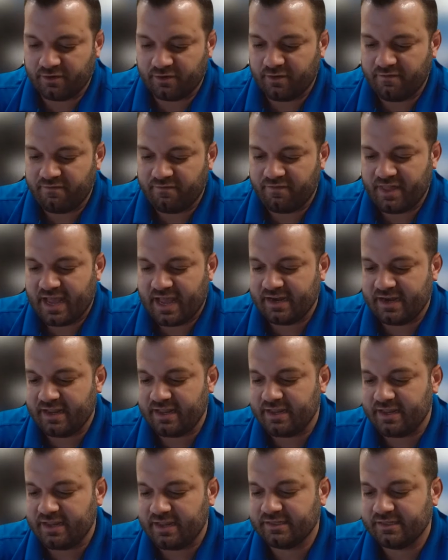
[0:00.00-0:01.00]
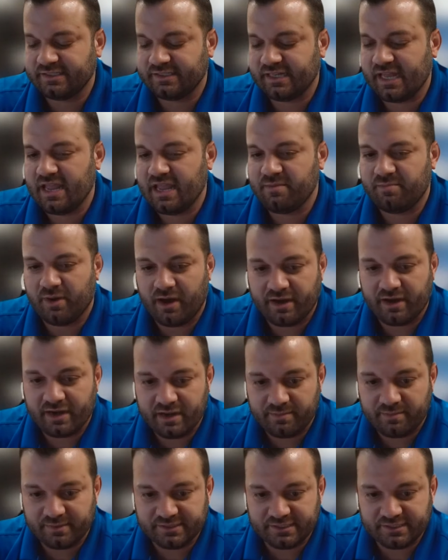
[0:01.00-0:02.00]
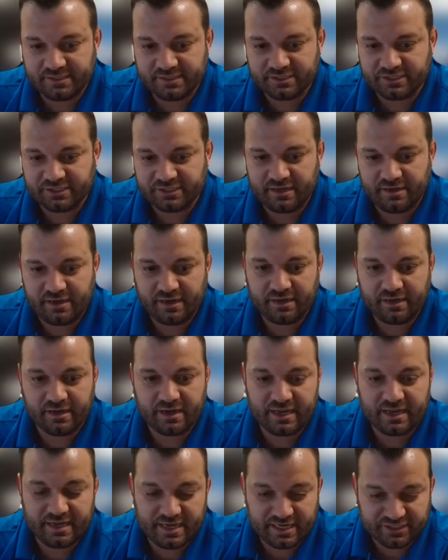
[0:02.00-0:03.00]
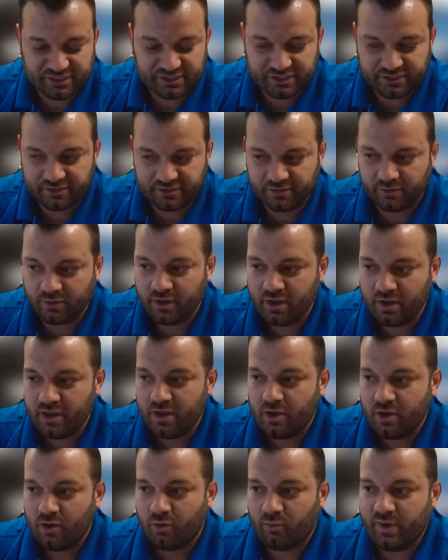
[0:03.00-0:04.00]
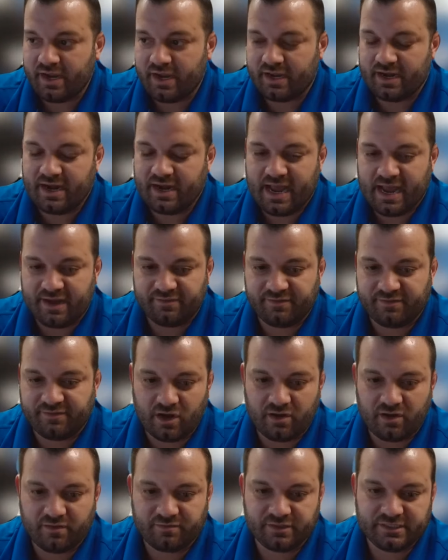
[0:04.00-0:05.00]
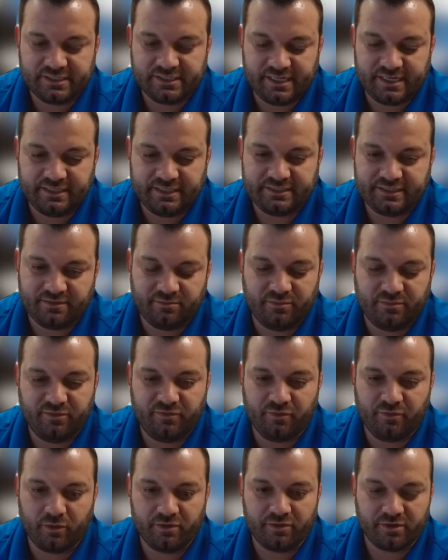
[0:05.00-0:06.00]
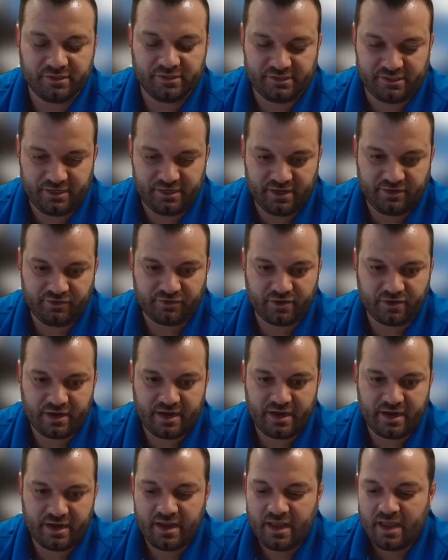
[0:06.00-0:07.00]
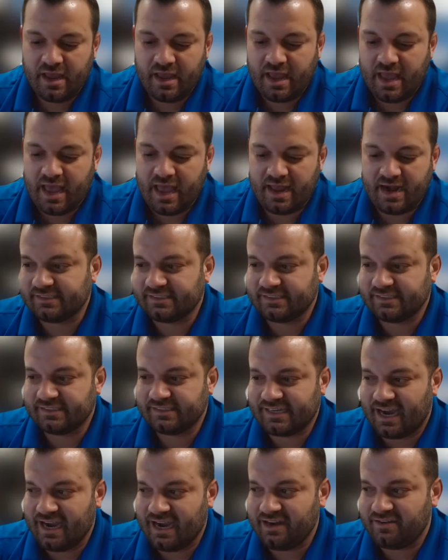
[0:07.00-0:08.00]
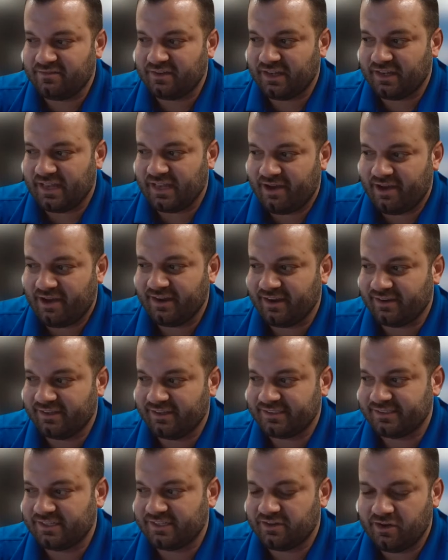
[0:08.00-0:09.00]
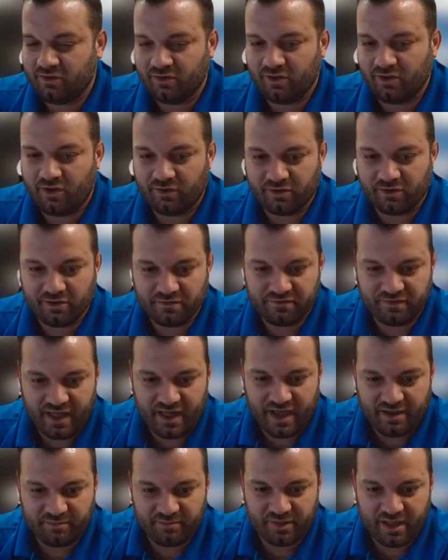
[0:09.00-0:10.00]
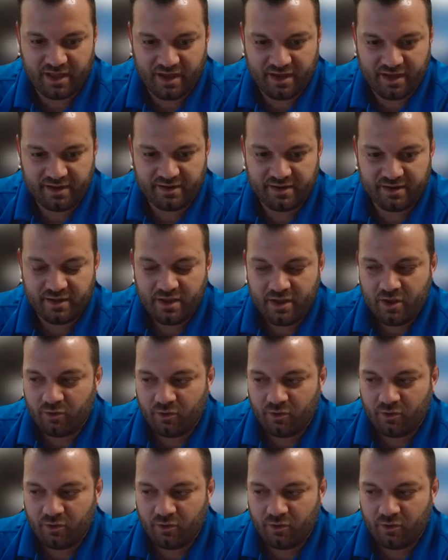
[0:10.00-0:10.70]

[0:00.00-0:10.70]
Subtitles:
So if that is a body positioning issue, we can have a conversation before there's an injury. And it's kind of allowing us to no longer fly blind.